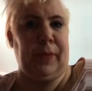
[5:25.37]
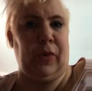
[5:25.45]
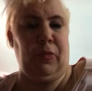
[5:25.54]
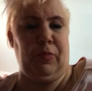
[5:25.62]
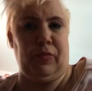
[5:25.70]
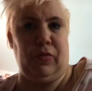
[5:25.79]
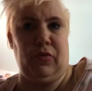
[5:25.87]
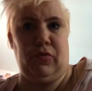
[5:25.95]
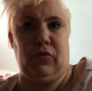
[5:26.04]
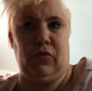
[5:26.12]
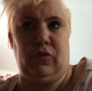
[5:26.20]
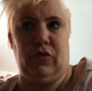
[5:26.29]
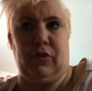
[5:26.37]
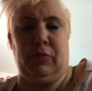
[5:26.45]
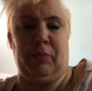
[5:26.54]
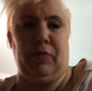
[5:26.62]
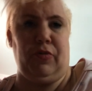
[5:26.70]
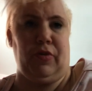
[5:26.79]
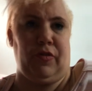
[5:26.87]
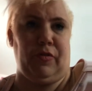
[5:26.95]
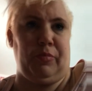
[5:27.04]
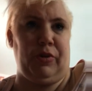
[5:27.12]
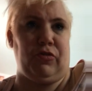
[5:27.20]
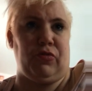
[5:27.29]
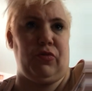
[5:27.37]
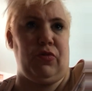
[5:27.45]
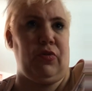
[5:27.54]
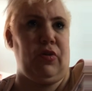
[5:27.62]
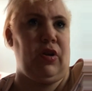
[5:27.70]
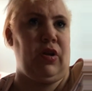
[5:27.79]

Oh, she's going to be posting some pictures.